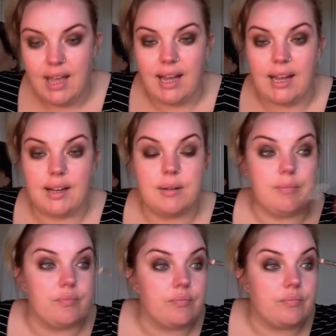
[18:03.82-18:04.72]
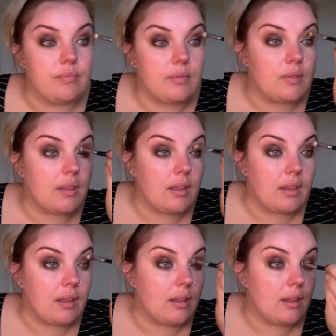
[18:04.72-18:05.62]
I
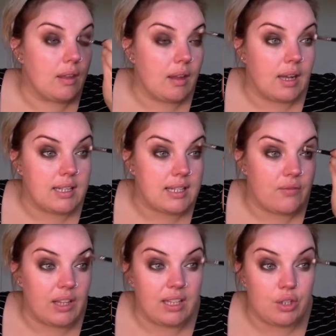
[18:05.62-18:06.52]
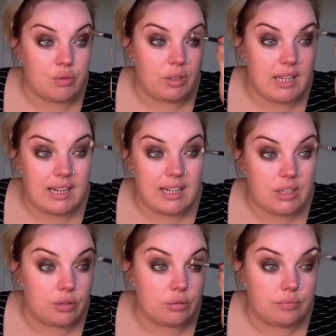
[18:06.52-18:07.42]
just feel like it looks really
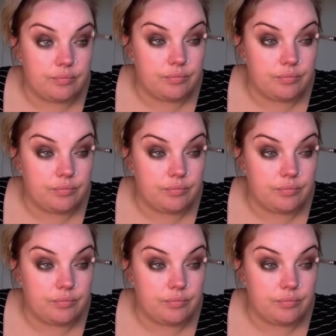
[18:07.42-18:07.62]
unnatural.